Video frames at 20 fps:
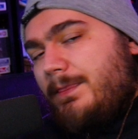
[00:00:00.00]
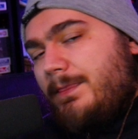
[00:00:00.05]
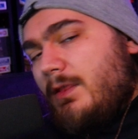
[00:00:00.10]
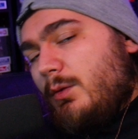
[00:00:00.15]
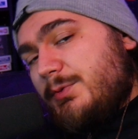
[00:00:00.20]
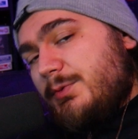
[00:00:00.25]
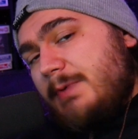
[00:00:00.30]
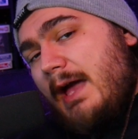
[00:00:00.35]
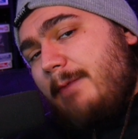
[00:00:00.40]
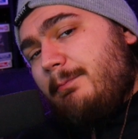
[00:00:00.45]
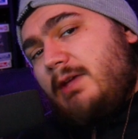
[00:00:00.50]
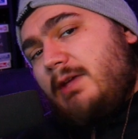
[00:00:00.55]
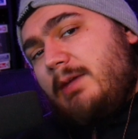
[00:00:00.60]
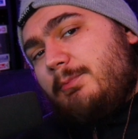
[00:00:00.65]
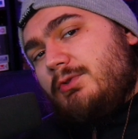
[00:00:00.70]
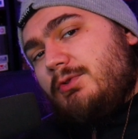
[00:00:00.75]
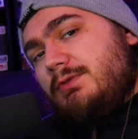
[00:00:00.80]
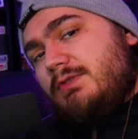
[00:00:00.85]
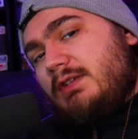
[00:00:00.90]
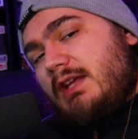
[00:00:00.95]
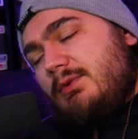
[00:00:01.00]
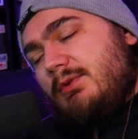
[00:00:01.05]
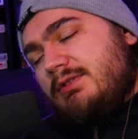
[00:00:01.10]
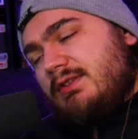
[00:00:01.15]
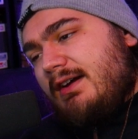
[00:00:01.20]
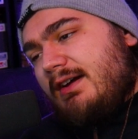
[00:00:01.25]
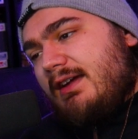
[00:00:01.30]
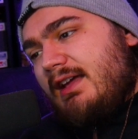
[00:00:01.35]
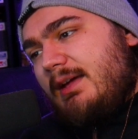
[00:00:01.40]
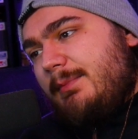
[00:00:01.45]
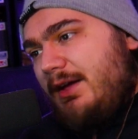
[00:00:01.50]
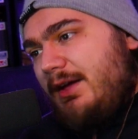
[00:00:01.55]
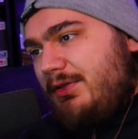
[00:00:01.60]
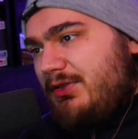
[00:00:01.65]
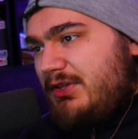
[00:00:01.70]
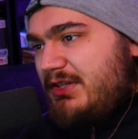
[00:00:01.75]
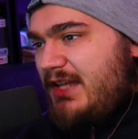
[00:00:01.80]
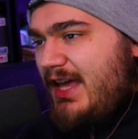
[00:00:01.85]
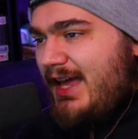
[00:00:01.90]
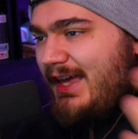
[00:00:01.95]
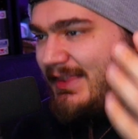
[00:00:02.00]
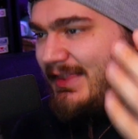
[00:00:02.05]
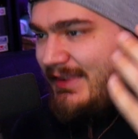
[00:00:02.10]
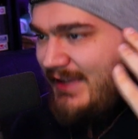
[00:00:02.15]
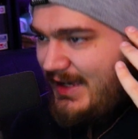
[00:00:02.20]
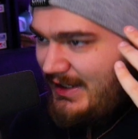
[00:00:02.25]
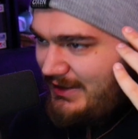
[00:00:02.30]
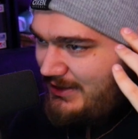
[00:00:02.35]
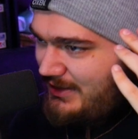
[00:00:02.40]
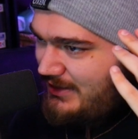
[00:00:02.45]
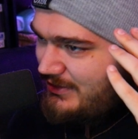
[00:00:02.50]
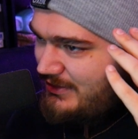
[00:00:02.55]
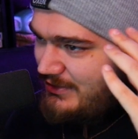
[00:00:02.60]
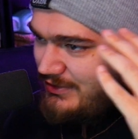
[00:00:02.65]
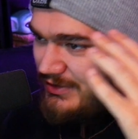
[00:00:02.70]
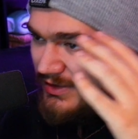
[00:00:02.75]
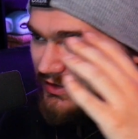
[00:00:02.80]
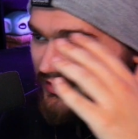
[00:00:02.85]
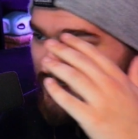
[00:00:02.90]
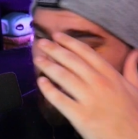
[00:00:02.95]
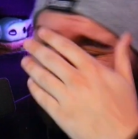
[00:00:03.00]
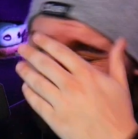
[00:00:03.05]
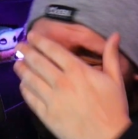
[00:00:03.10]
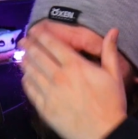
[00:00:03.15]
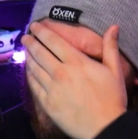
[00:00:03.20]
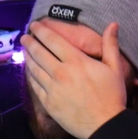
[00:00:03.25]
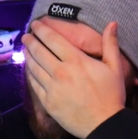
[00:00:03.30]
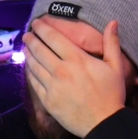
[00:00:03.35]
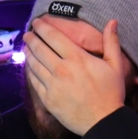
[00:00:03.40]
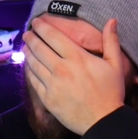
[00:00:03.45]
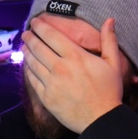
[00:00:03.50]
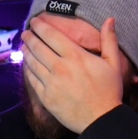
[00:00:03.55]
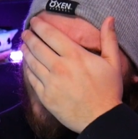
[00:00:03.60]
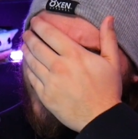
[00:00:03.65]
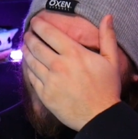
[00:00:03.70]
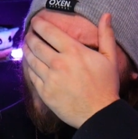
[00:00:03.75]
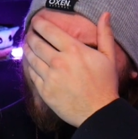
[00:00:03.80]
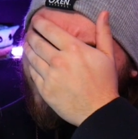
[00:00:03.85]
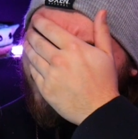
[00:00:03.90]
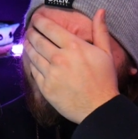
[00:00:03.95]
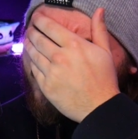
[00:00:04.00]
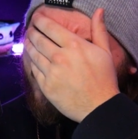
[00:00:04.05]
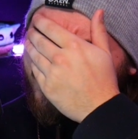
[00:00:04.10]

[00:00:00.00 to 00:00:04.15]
What's poppin', people? Today we're talking about the deck that is just it's